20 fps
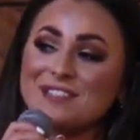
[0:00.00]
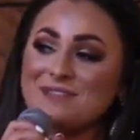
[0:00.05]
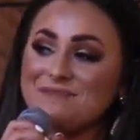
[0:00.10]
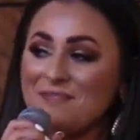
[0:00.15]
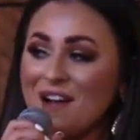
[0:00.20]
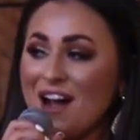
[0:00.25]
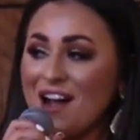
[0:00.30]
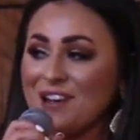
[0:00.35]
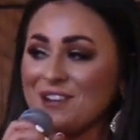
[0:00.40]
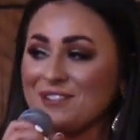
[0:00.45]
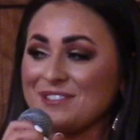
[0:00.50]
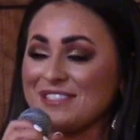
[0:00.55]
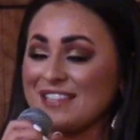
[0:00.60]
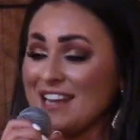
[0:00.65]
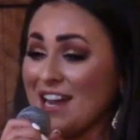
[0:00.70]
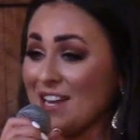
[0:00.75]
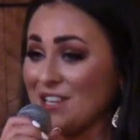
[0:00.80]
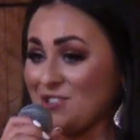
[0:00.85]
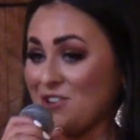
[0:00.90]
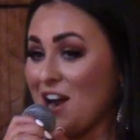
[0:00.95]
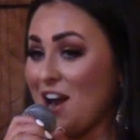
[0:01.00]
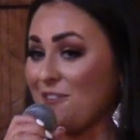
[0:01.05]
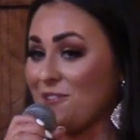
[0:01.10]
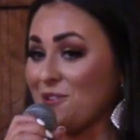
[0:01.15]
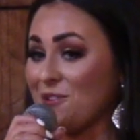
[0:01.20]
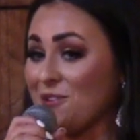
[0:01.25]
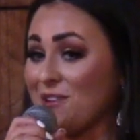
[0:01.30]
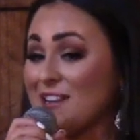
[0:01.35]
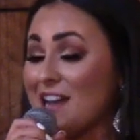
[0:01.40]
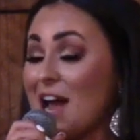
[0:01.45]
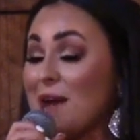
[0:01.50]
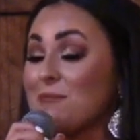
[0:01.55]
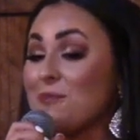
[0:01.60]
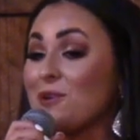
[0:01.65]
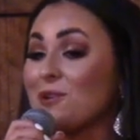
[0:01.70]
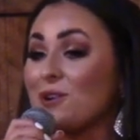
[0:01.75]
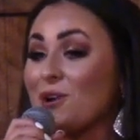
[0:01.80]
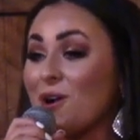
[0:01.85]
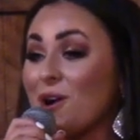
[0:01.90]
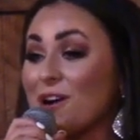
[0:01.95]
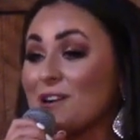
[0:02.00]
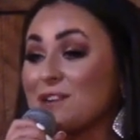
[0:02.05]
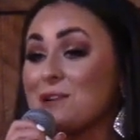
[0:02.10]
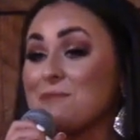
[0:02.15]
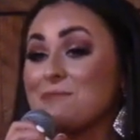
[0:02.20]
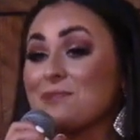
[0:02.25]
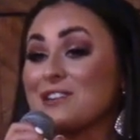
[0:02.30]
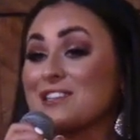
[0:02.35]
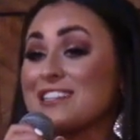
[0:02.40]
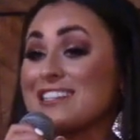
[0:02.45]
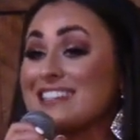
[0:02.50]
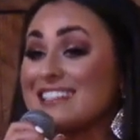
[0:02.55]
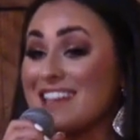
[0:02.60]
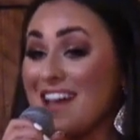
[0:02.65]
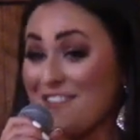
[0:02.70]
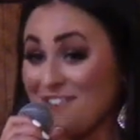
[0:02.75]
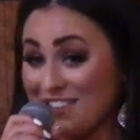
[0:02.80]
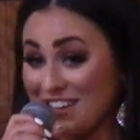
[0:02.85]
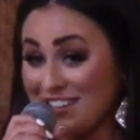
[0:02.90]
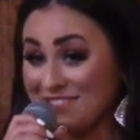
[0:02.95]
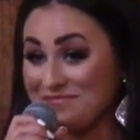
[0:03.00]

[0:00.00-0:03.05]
miles that I travel, and I'm on car number 7.